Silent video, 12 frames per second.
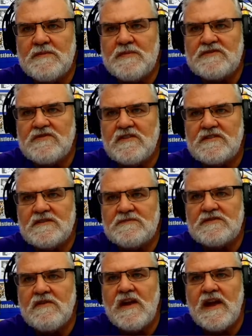Be sure to
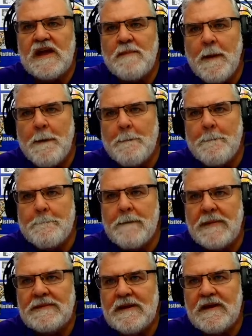subscribe
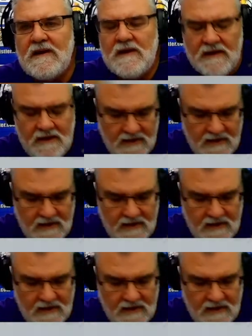right there.